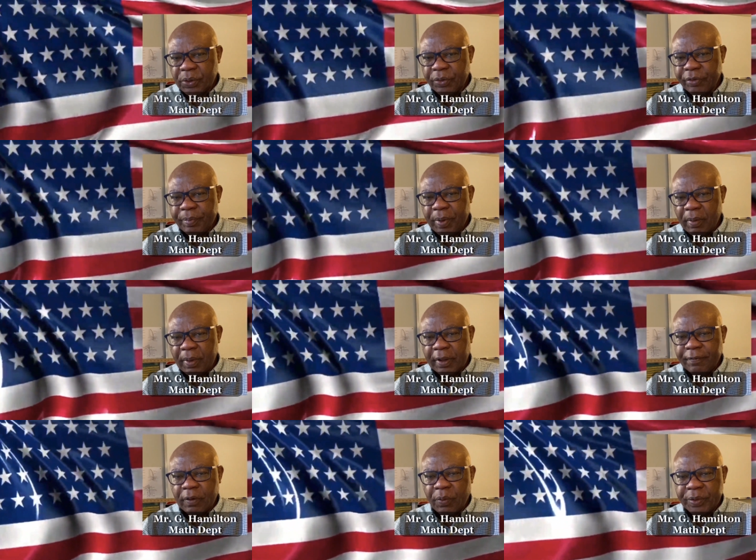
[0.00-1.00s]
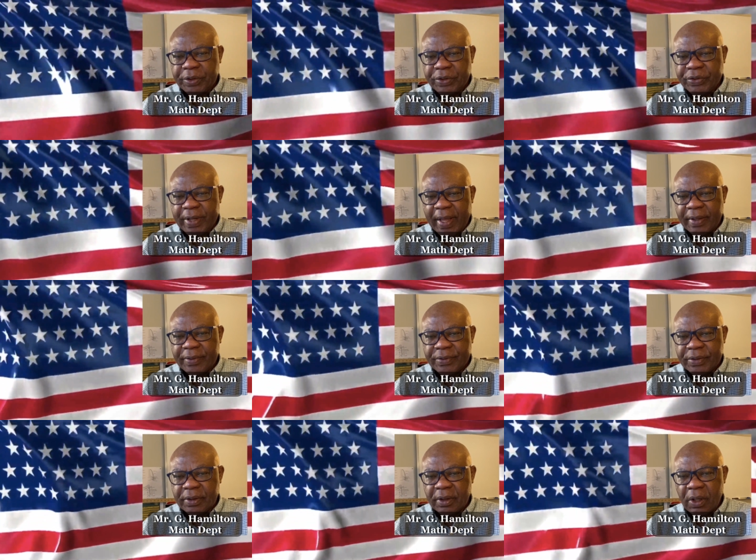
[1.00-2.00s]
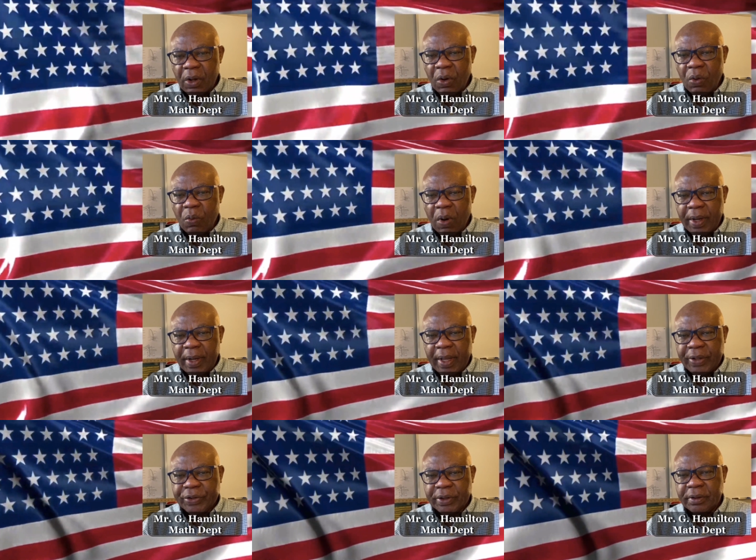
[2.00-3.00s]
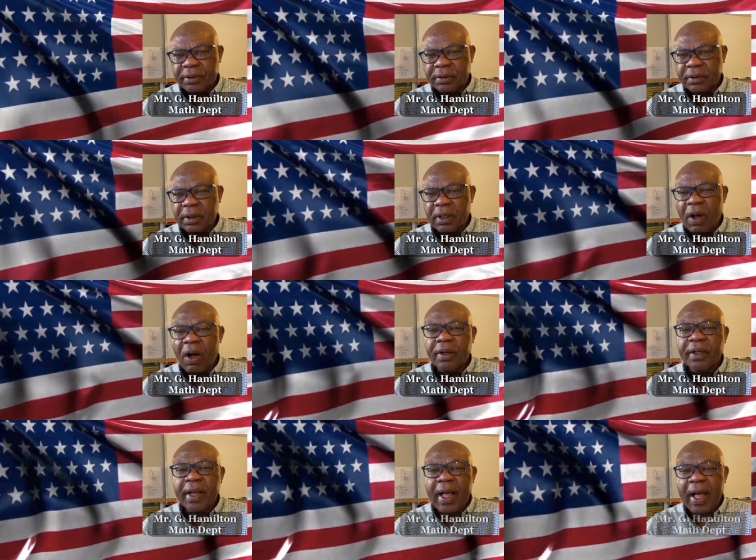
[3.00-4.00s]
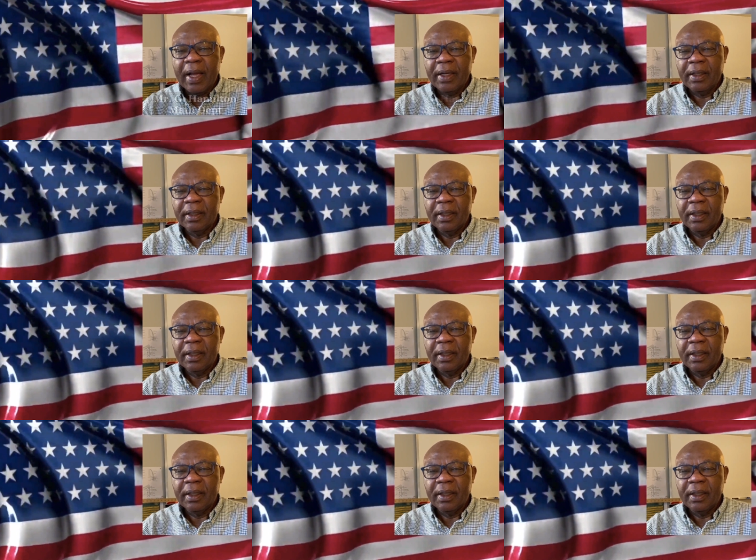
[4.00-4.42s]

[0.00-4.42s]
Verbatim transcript: to the republic for which it stands, one nation, under God,